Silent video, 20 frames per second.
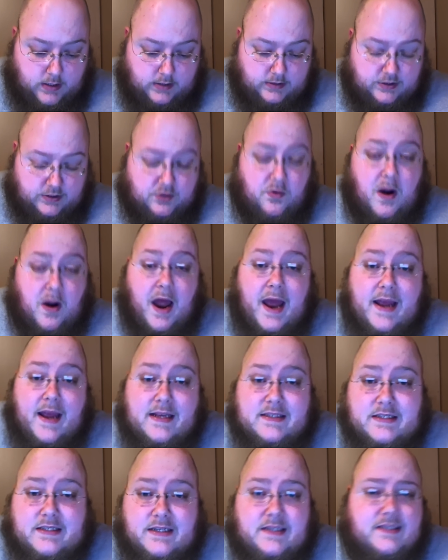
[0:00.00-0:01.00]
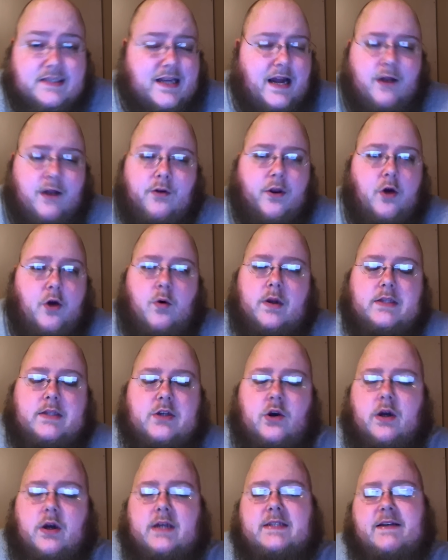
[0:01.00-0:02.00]
psoriasis. I don't know what it's
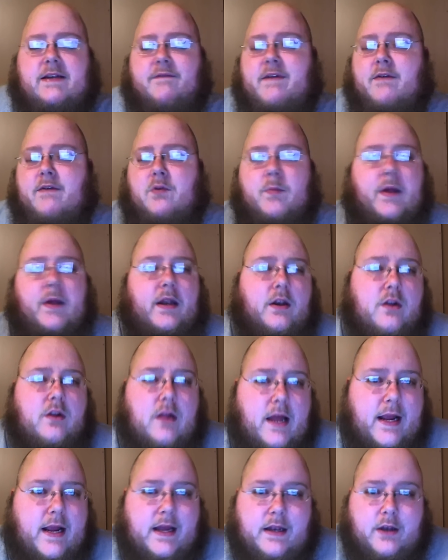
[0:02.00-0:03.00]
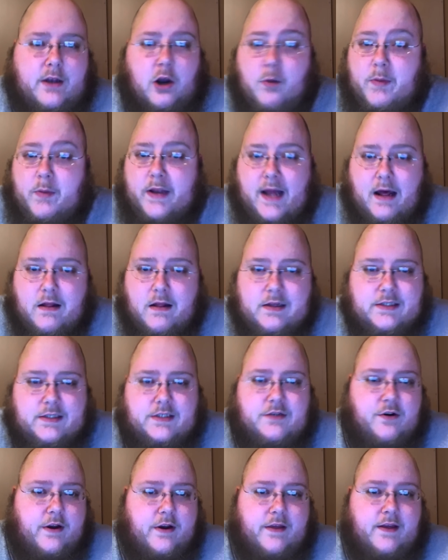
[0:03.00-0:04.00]
called because I've never been to like a
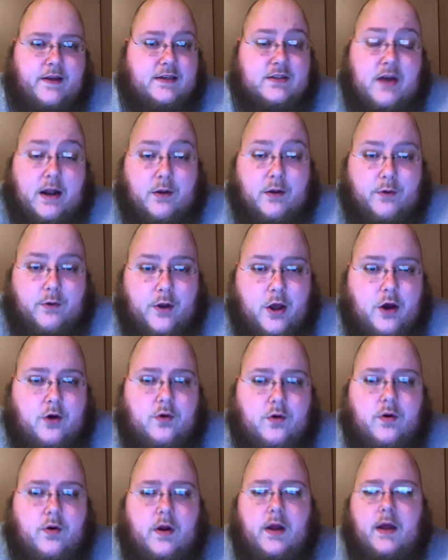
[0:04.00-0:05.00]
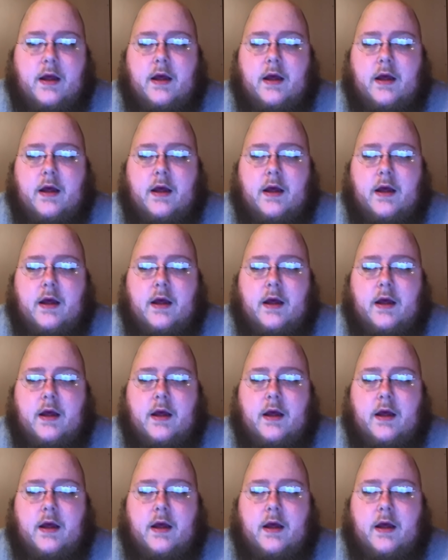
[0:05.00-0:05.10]
dermatologist or anything, so I don't know.